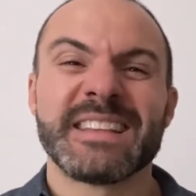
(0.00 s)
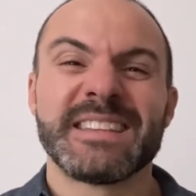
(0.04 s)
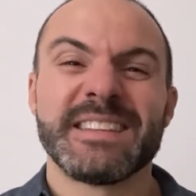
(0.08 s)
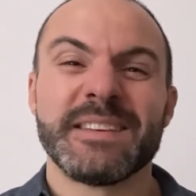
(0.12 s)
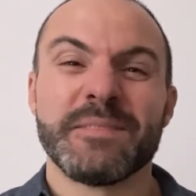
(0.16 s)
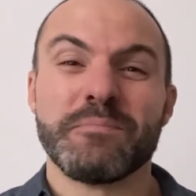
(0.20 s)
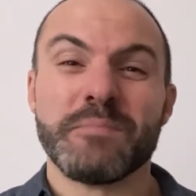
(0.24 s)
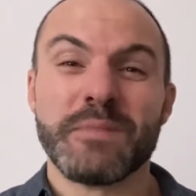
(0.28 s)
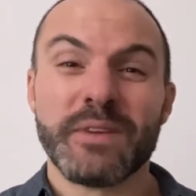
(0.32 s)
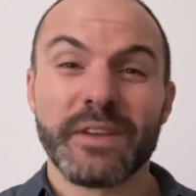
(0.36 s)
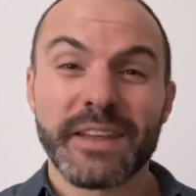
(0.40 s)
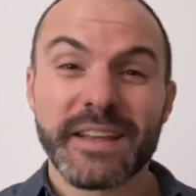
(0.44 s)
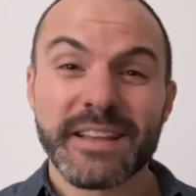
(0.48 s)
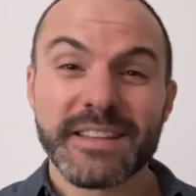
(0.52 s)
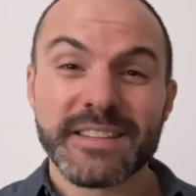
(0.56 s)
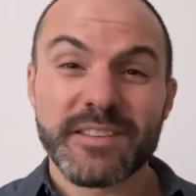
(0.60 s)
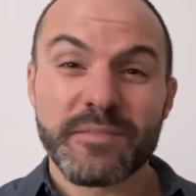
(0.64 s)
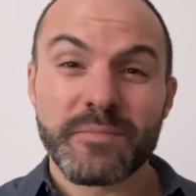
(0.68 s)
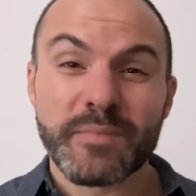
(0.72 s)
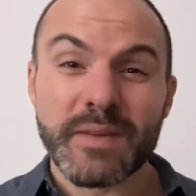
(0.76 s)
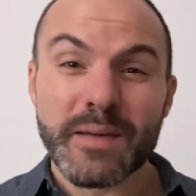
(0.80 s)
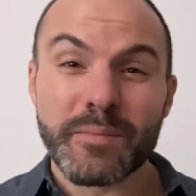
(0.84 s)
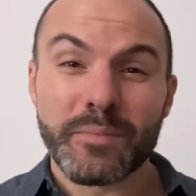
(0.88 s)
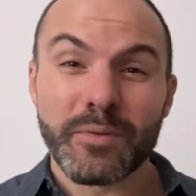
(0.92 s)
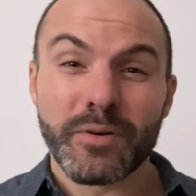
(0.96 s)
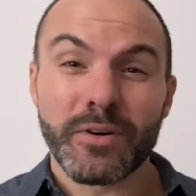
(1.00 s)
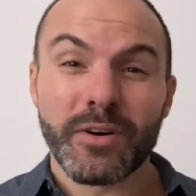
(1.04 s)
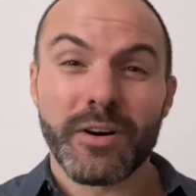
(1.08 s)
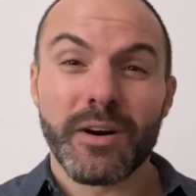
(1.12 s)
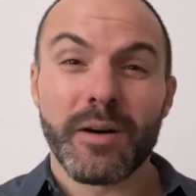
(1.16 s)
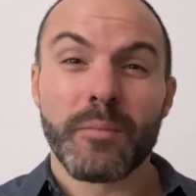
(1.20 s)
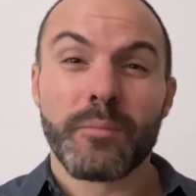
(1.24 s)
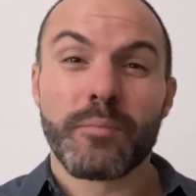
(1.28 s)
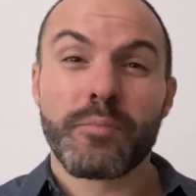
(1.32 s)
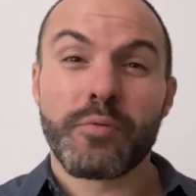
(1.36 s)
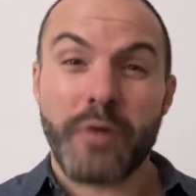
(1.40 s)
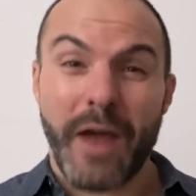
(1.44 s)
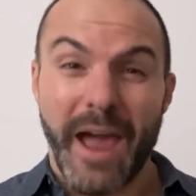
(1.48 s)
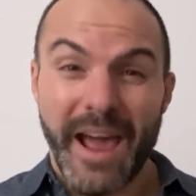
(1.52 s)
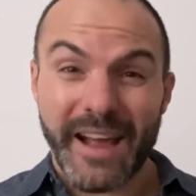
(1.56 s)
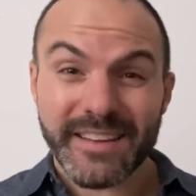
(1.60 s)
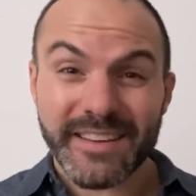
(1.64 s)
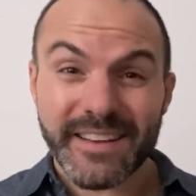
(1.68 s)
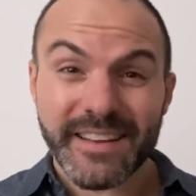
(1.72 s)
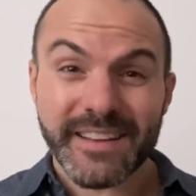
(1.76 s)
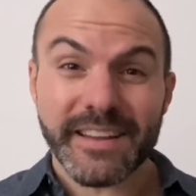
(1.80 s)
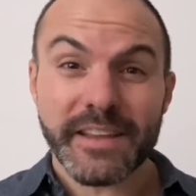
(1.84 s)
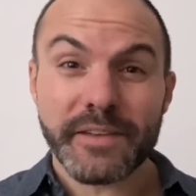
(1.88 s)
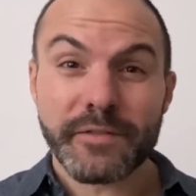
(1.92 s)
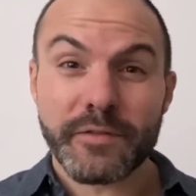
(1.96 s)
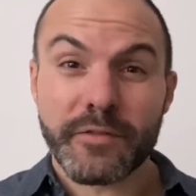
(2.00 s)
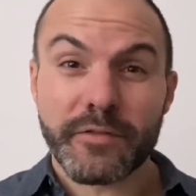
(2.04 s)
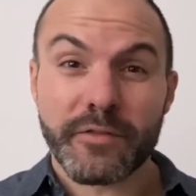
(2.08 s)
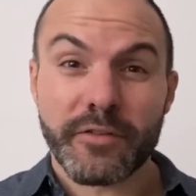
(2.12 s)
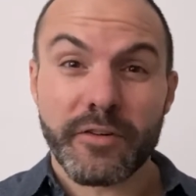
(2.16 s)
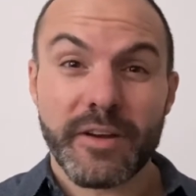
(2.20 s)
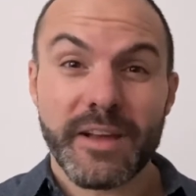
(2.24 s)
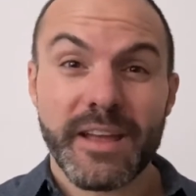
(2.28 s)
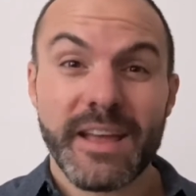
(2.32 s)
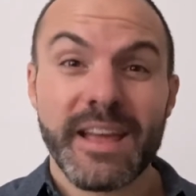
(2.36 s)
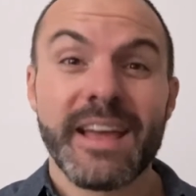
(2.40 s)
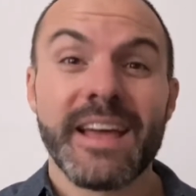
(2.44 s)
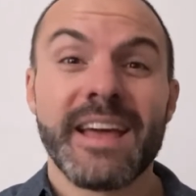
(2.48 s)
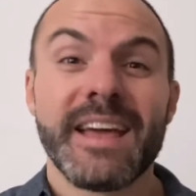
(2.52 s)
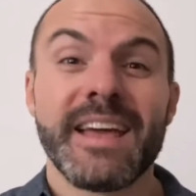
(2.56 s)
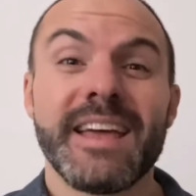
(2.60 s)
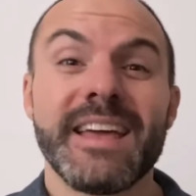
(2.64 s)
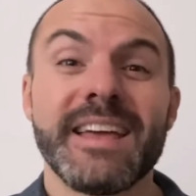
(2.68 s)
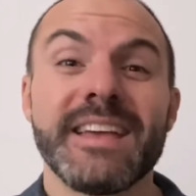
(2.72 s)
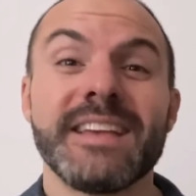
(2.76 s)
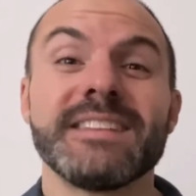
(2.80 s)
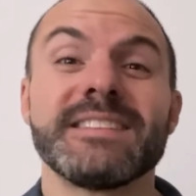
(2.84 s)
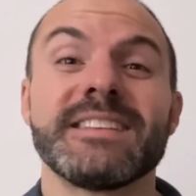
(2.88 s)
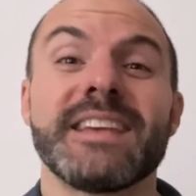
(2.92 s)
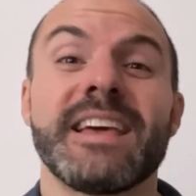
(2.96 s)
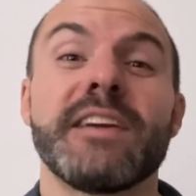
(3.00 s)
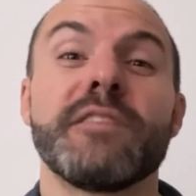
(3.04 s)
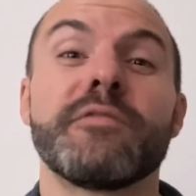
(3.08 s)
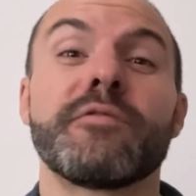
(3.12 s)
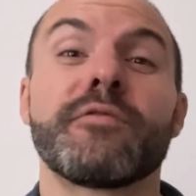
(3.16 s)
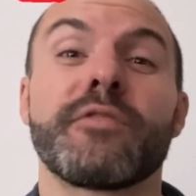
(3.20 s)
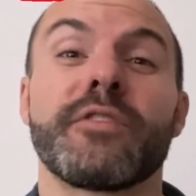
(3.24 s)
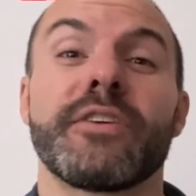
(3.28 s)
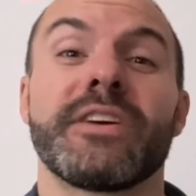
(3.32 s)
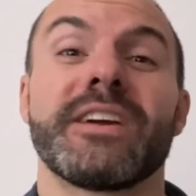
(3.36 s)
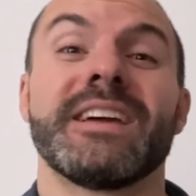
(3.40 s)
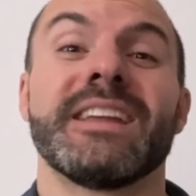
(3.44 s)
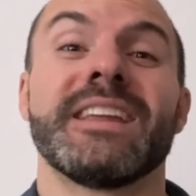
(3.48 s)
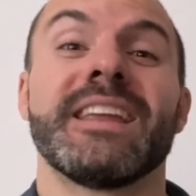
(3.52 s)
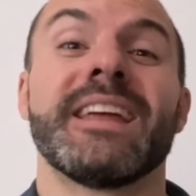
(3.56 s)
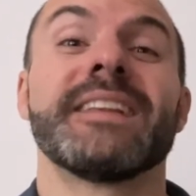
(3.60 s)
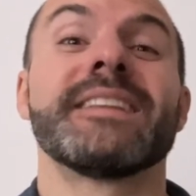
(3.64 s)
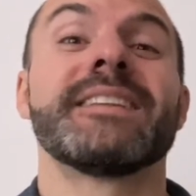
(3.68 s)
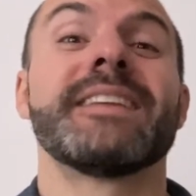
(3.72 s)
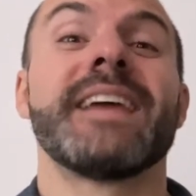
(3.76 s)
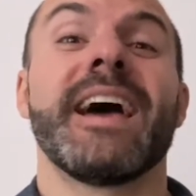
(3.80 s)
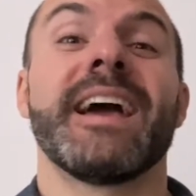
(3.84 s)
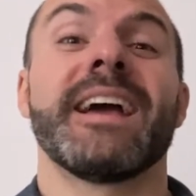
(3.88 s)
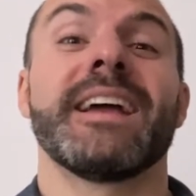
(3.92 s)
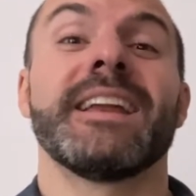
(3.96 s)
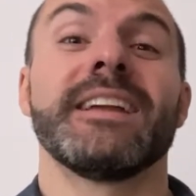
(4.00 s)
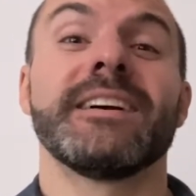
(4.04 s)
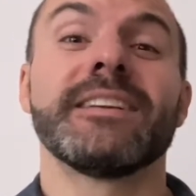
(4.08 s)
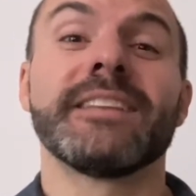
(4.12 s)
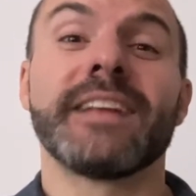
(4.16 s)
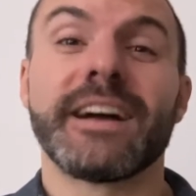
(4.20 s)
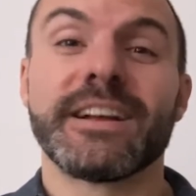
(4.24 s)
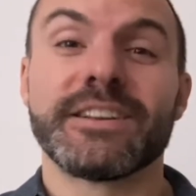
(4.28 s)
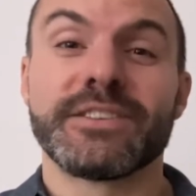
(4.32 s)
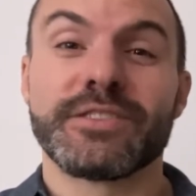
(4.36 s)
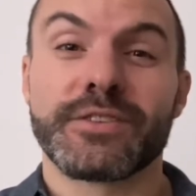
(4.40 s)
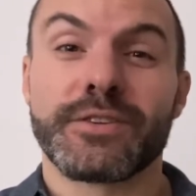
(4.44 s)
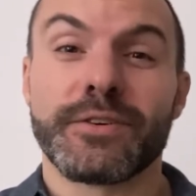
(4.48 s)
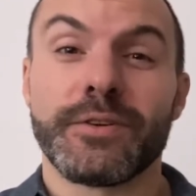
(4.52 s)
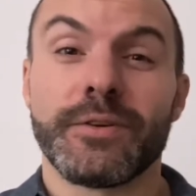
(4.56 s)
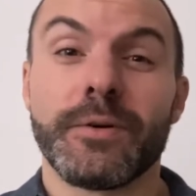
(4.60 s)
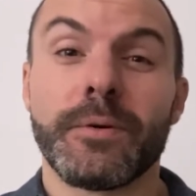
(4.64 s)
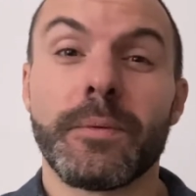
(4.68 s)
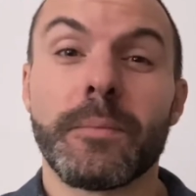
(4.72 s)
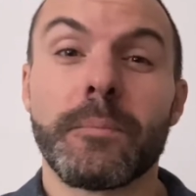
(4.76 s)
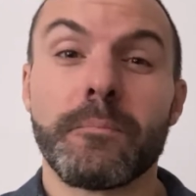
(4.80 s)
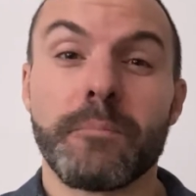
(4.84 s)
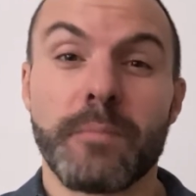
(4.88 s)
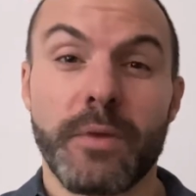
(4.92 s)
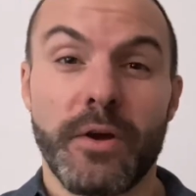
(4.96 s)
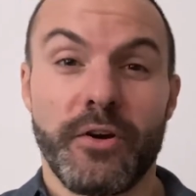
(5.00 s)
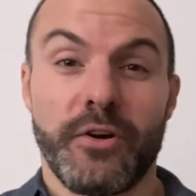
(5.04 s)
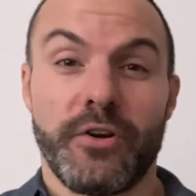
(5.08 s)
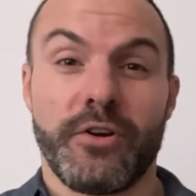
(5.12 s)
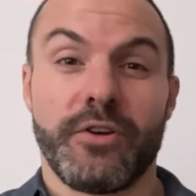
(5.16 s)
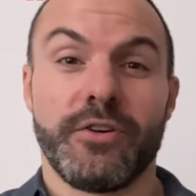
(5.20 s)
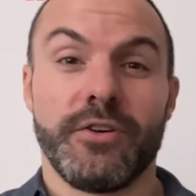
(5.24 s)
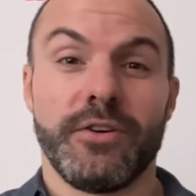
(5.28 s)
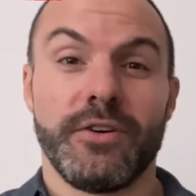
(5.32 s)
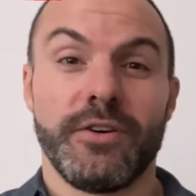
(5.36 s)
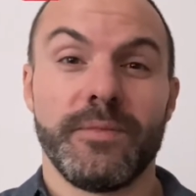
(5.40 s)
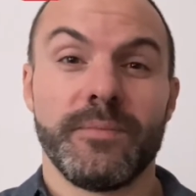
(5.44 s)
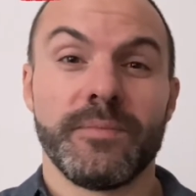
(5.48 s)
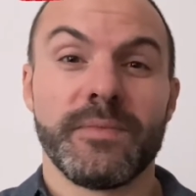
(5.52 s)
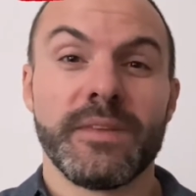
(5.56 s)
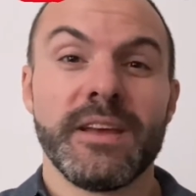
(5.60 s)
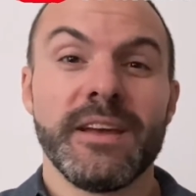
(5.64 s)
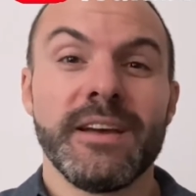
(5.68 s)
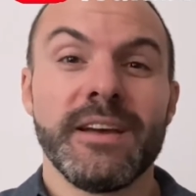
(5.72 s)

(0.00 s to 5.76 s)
to millions of people practically for free is a friggin' technological miracle.